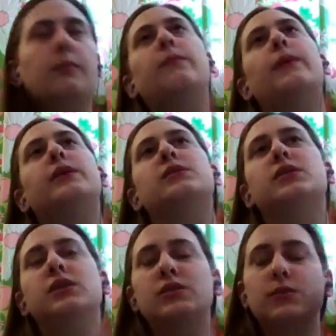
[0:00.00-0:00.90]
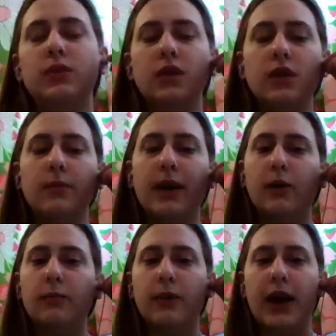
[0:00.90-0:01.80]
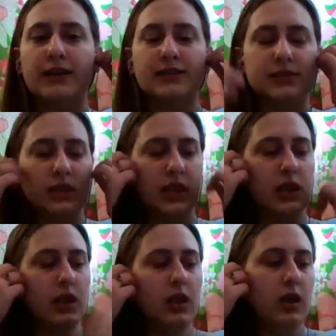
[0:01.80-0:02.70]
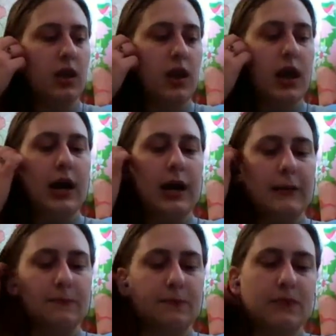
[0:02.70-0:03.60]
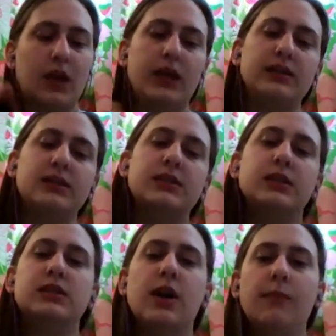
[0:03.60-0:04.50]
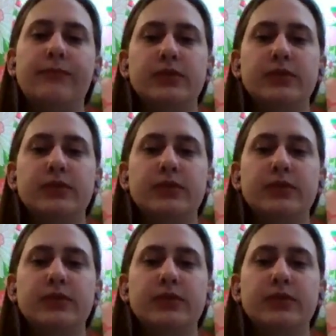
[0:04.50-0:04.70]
but it's really about practicing. And it's helpful